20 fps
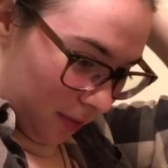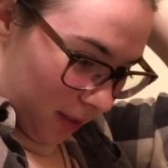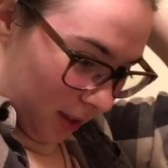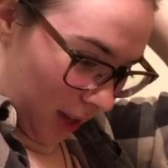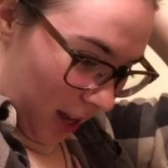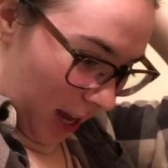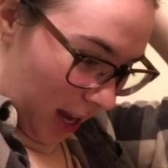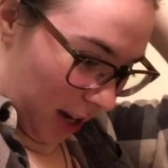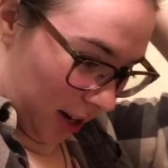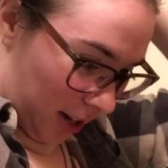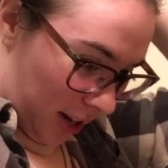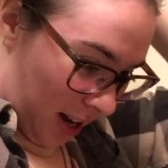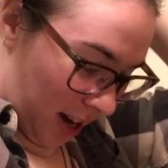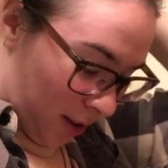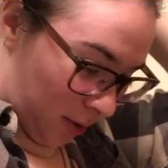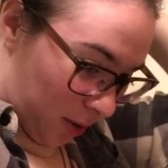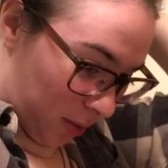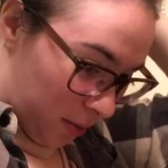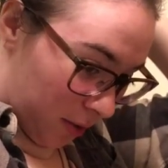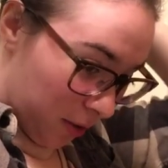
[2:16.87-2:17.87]
hairnet
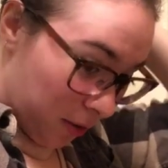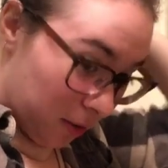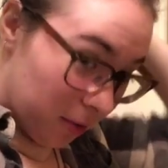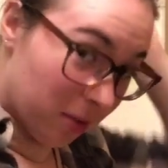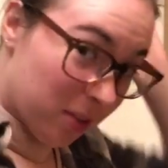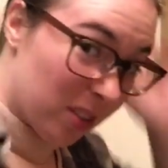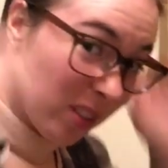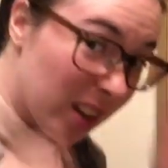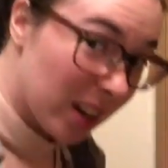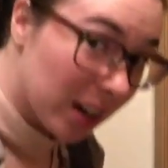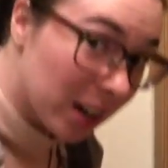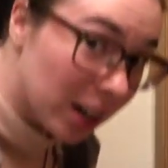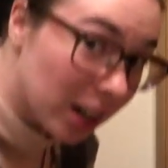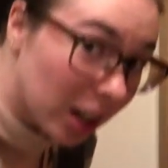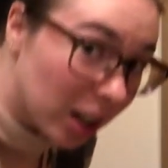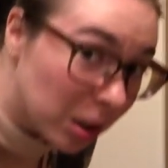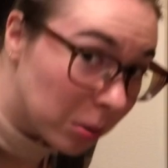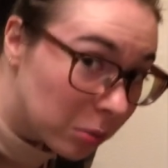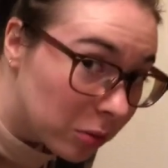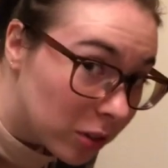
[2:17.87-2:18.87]
would be very
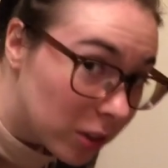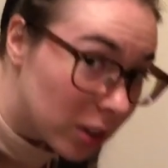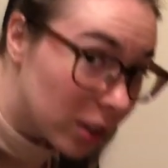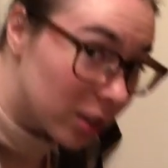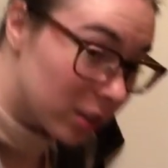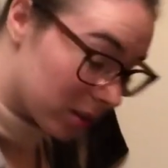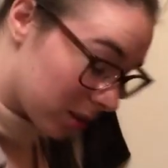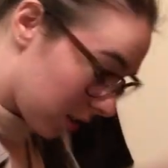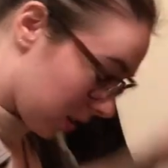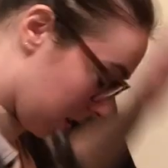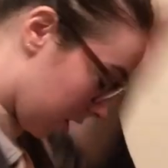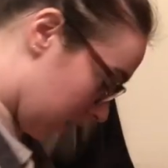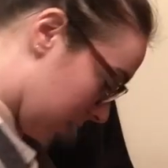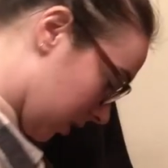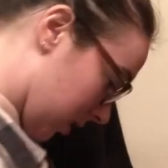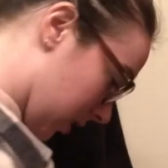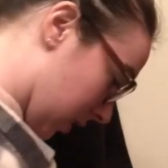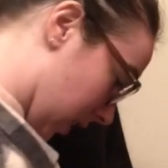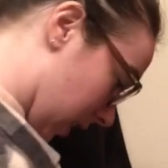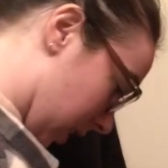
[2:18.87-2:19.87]
helpful
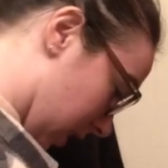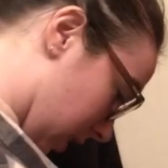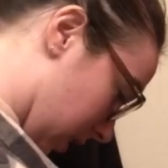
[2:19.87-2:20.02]
to kind of